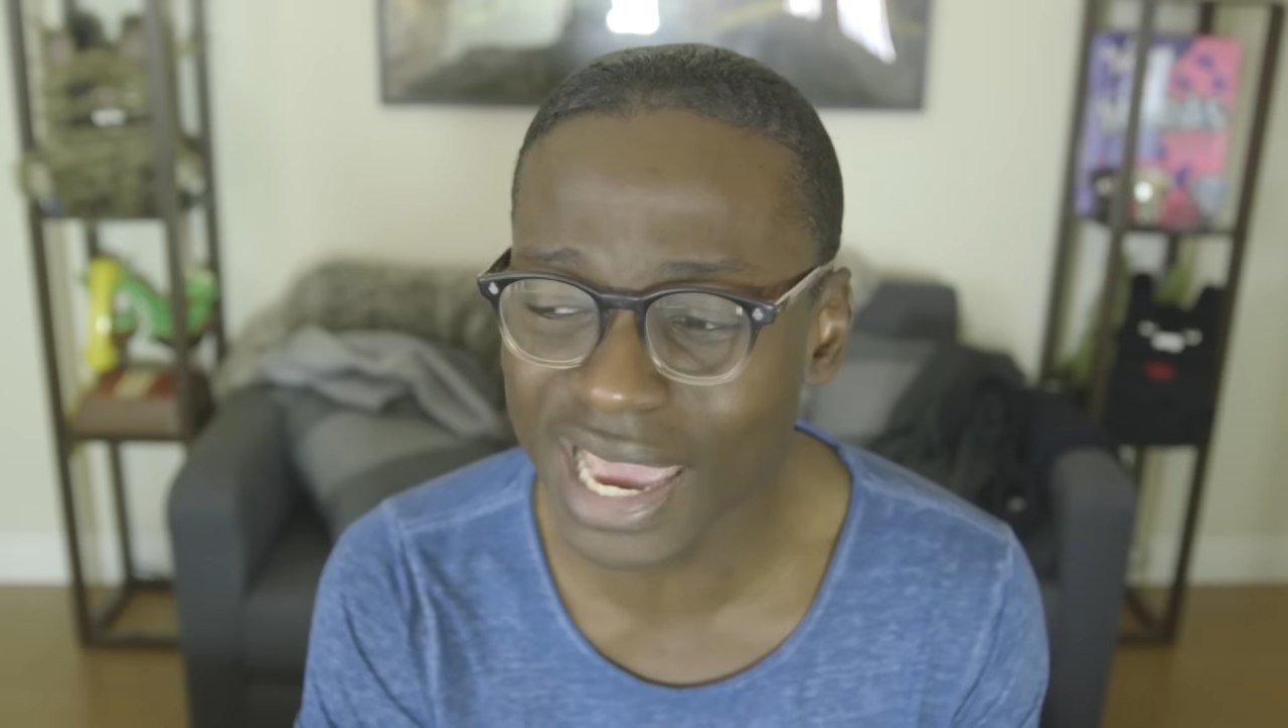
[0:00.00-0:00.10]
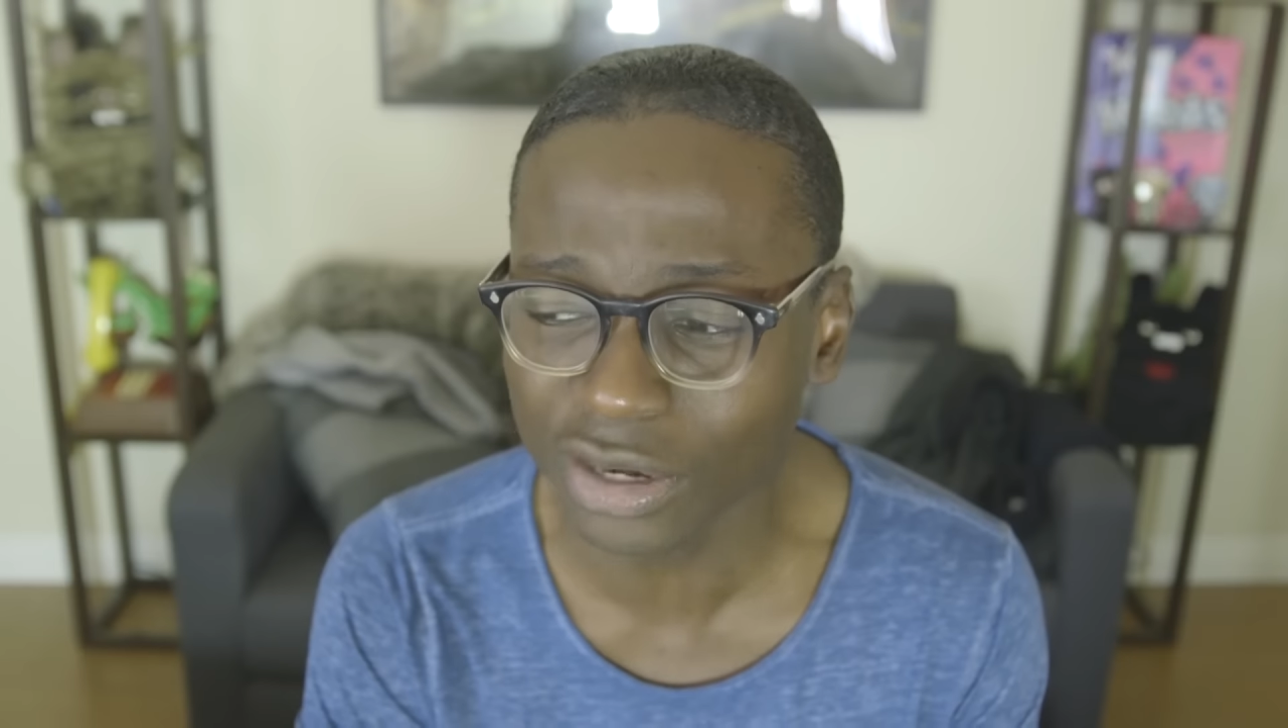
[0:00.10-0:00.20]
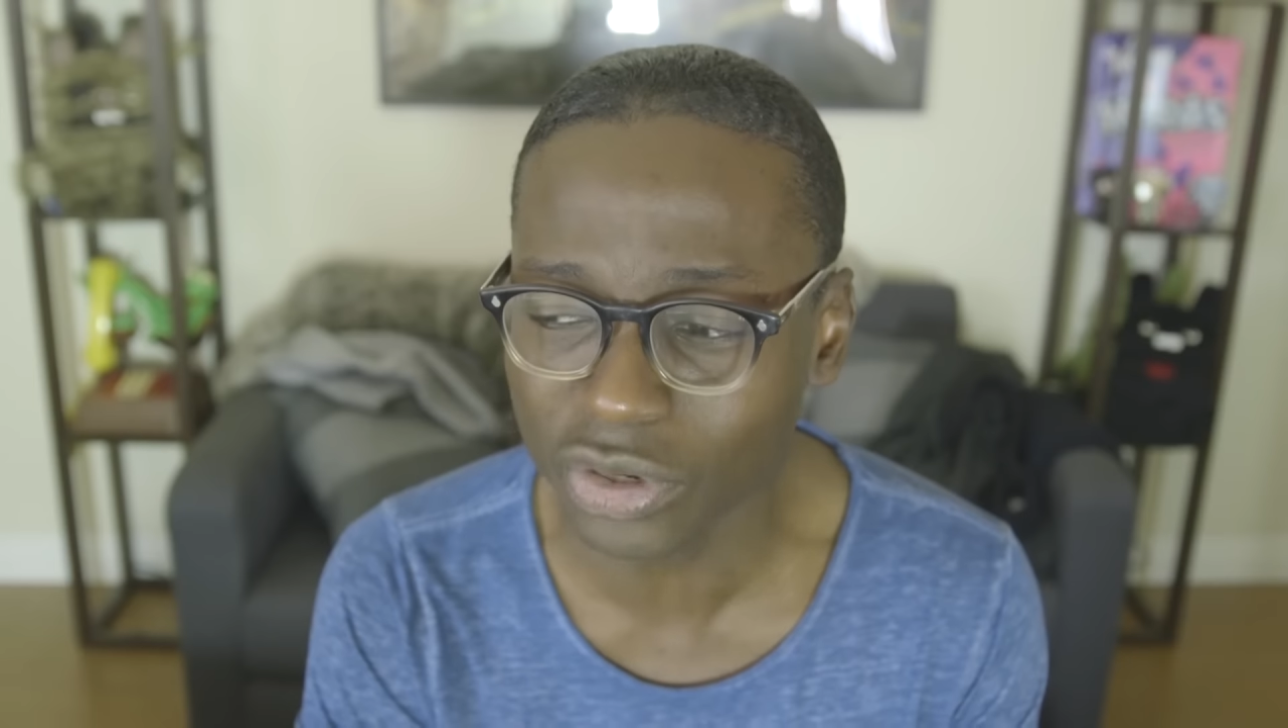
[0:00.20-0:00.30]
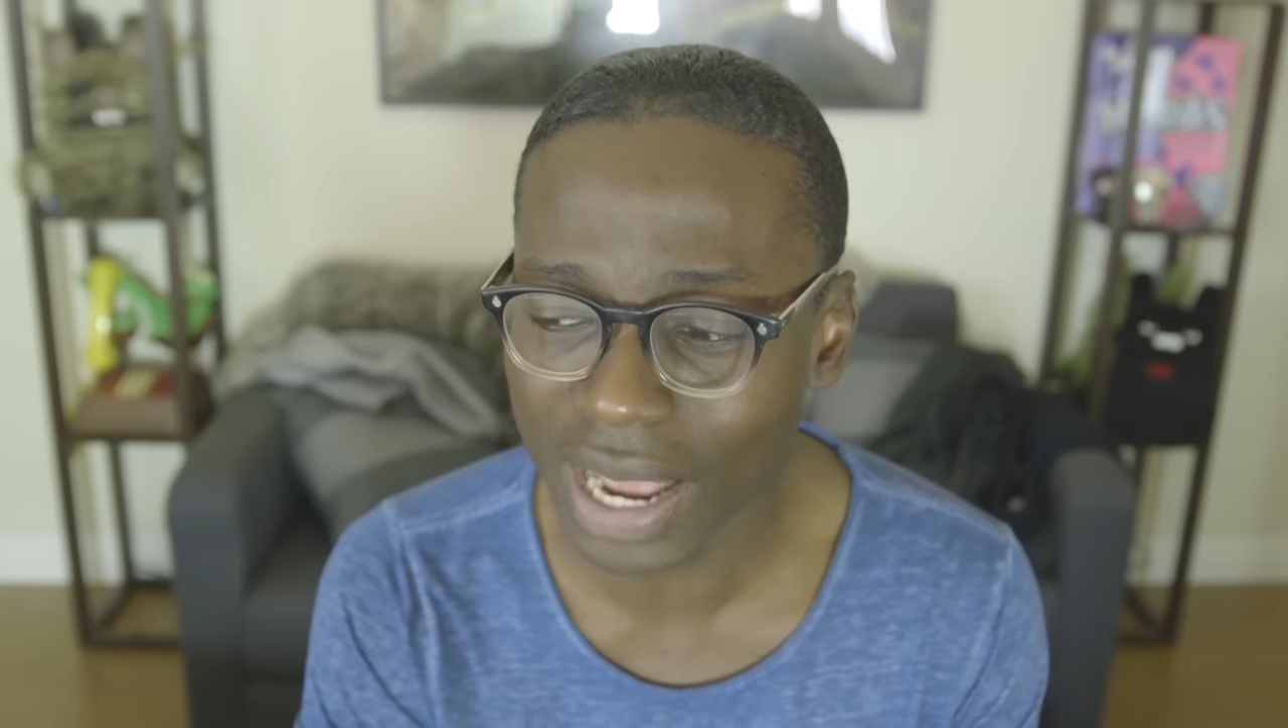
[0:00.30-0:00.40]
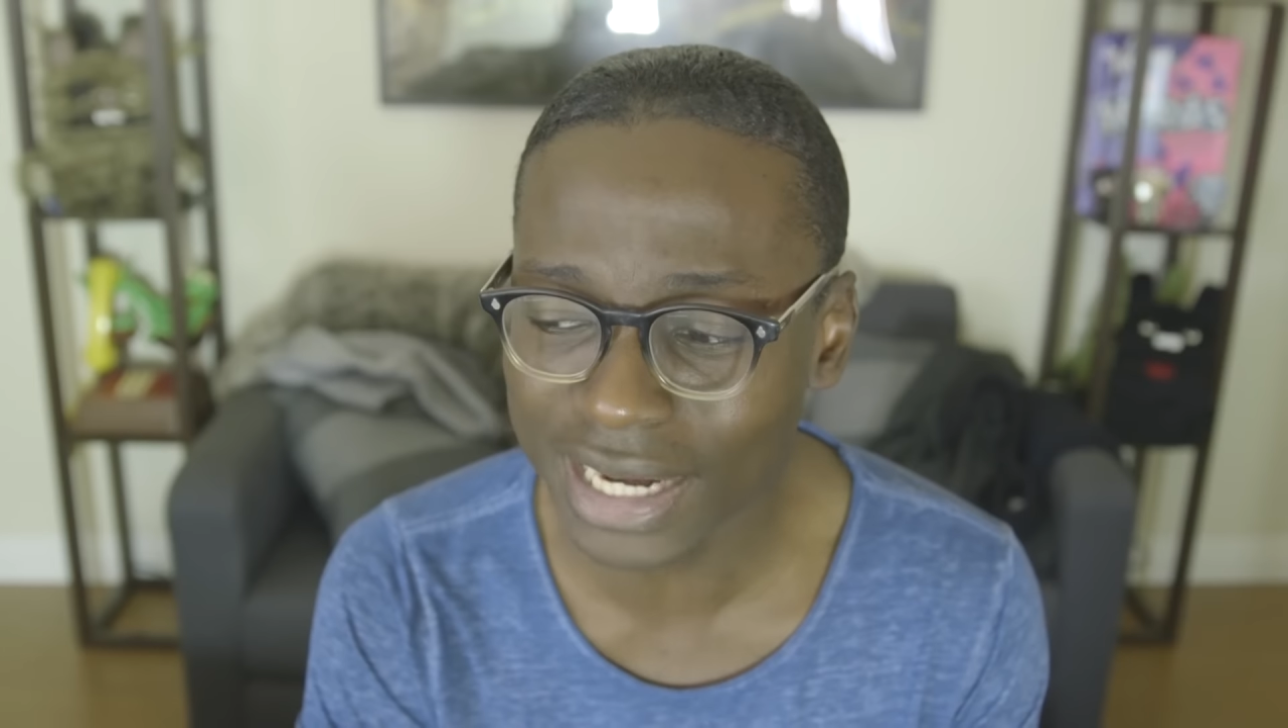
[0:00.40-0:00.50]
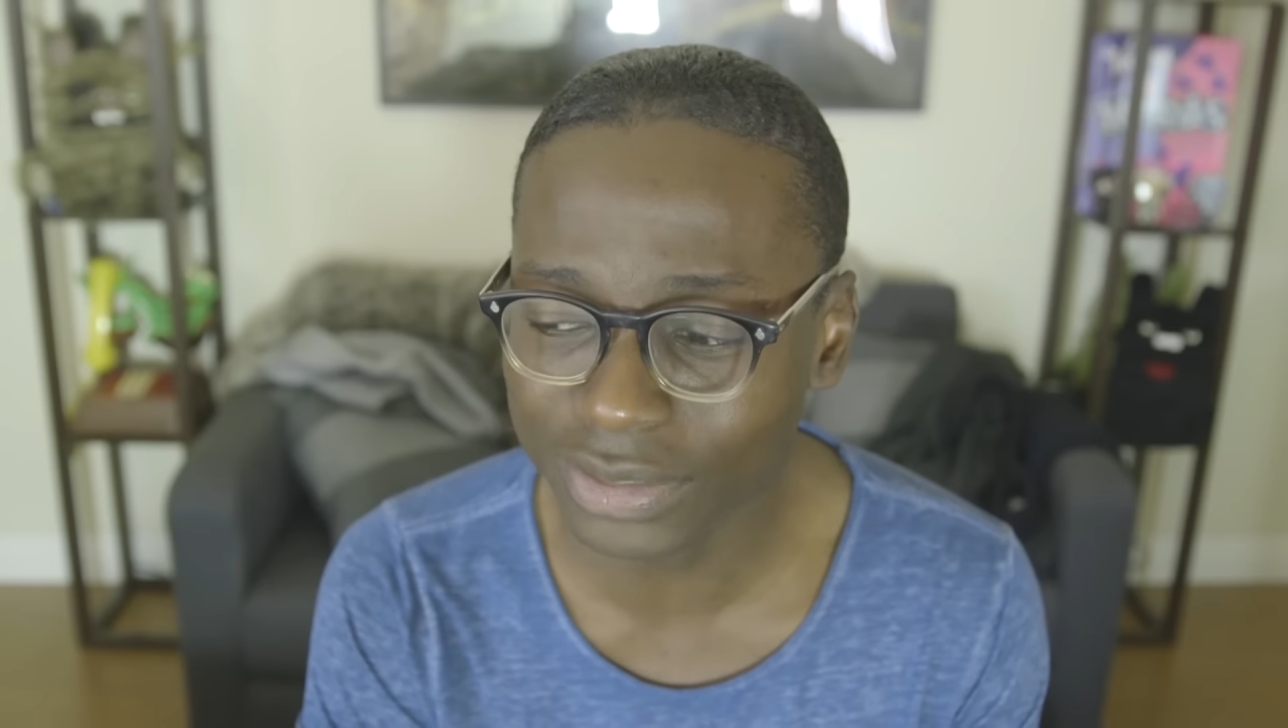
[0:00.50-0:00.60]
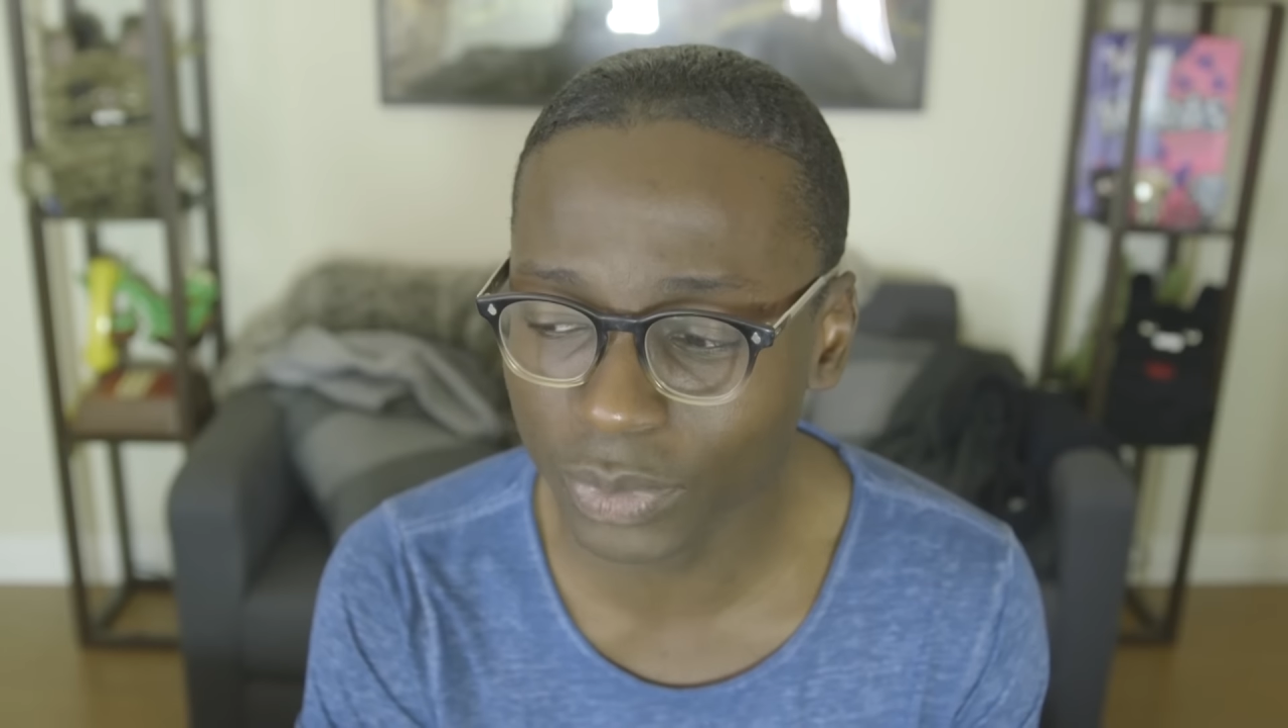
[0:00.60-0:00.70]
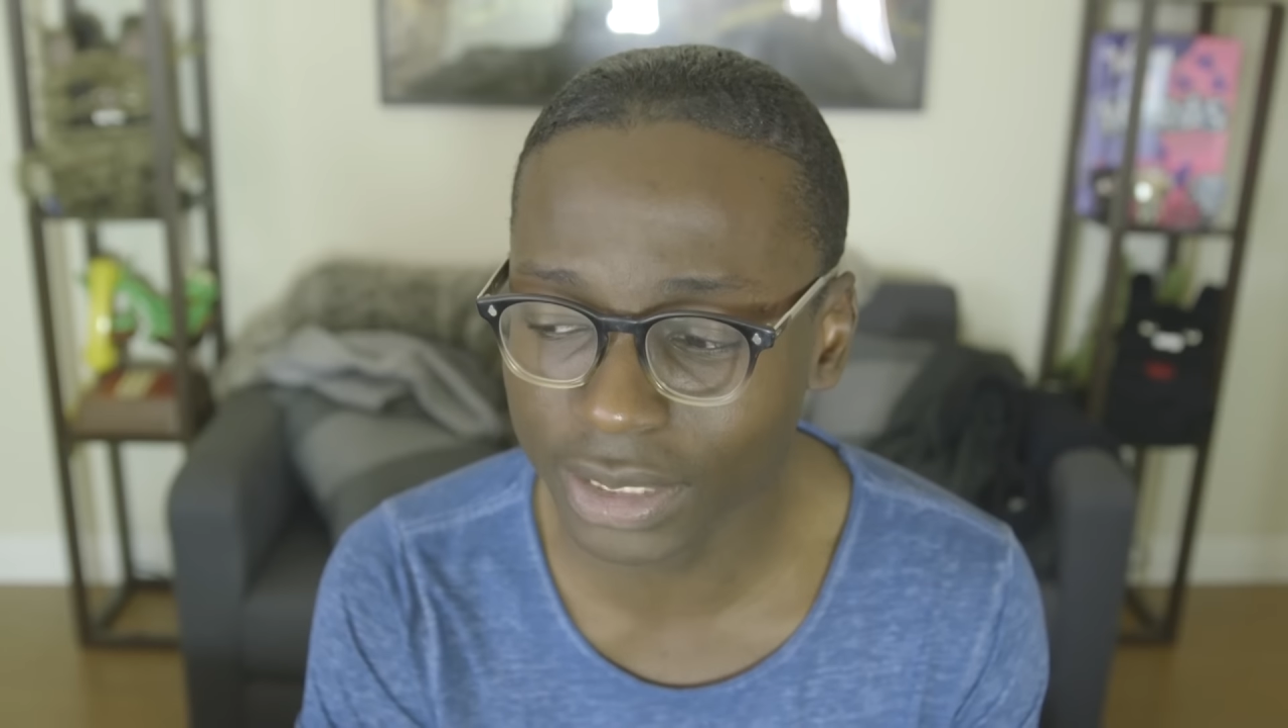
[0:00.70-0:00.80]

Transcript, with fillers: Yeah, I don't know. I didn't